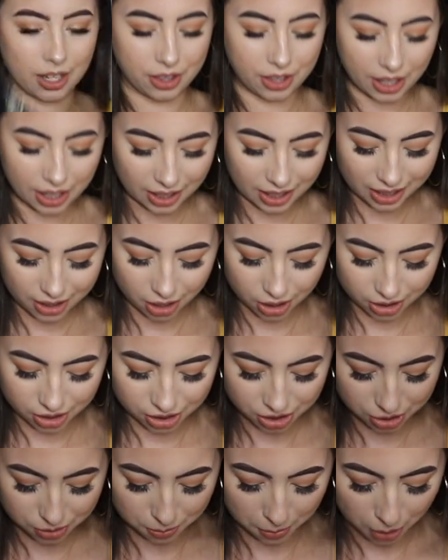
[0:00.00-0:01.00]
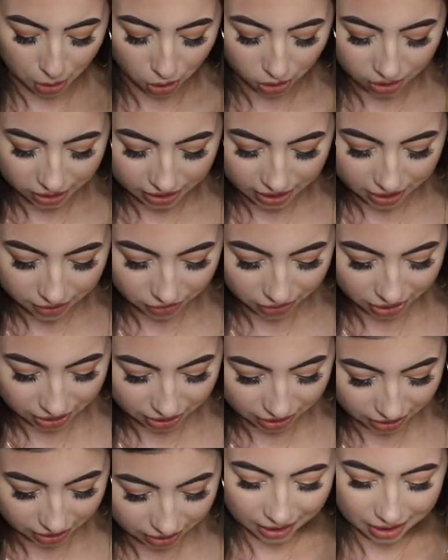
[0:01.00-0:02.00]
I think I got a small in
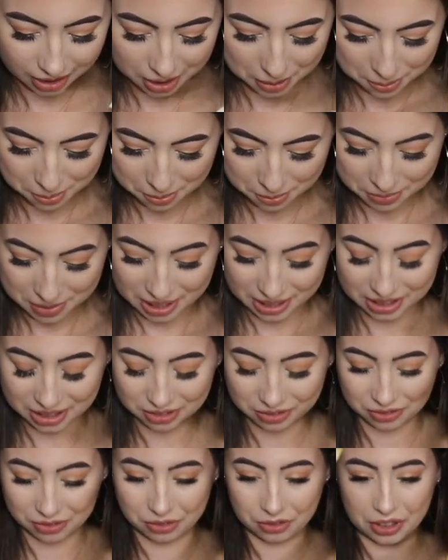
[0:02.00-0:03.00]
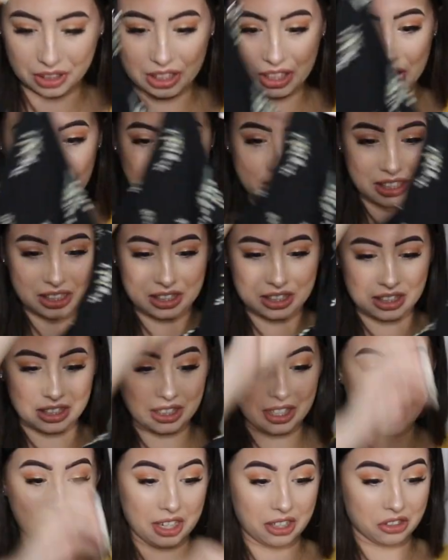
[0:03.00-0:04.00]
everything and I might have needed
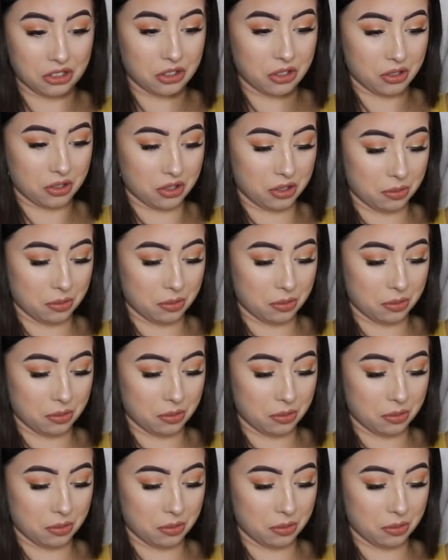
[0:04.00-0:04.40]
an extra